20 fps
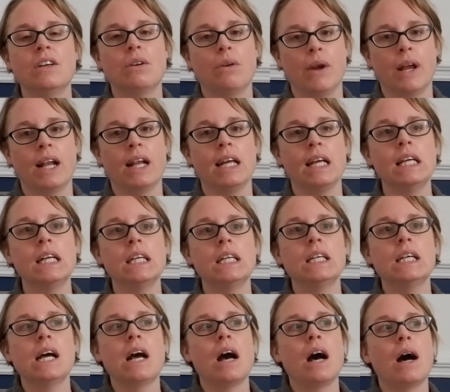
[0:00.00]
really.
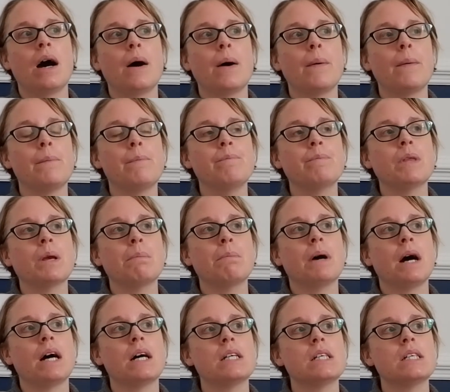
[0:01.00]

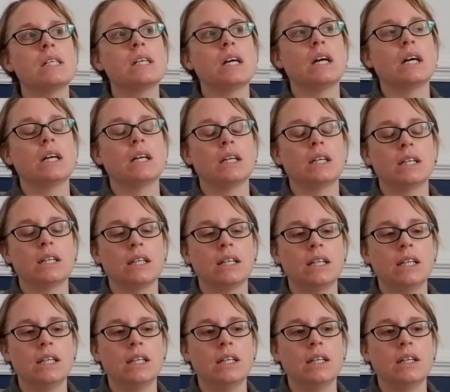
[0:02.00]
Because
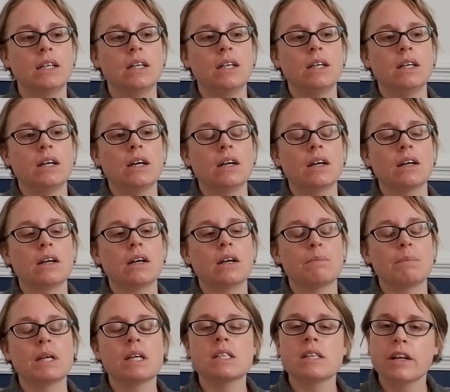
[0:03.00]
I
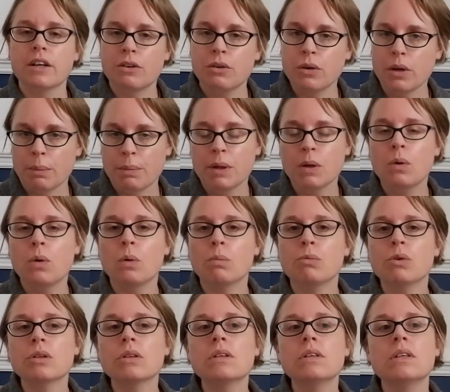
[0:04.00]
grew up in
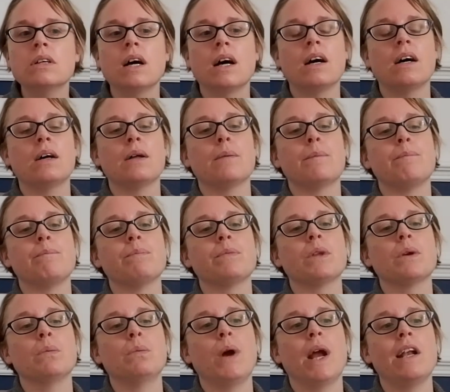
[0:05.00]
Cornwall,
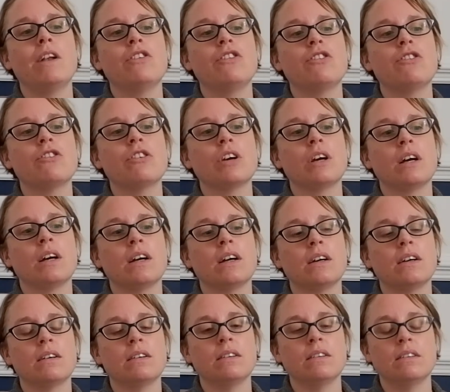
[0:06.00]
which
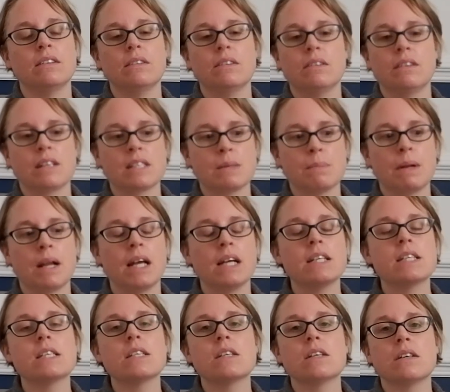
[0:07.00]
as a
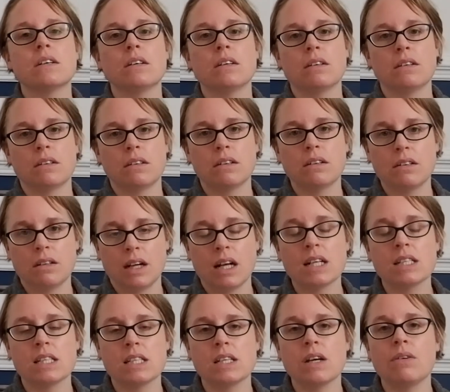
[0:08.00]
place
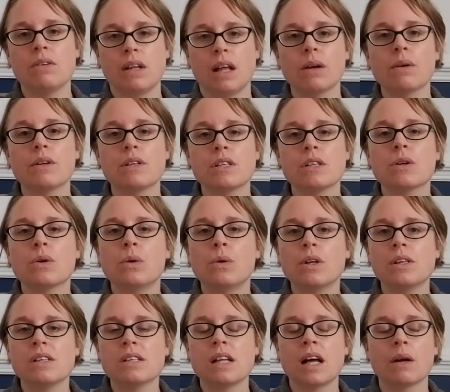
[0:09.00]
has its own language, the
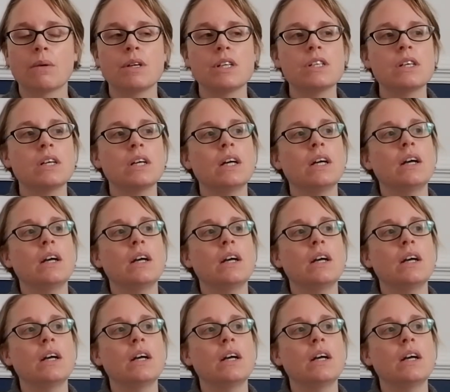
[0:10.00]
Cornish language,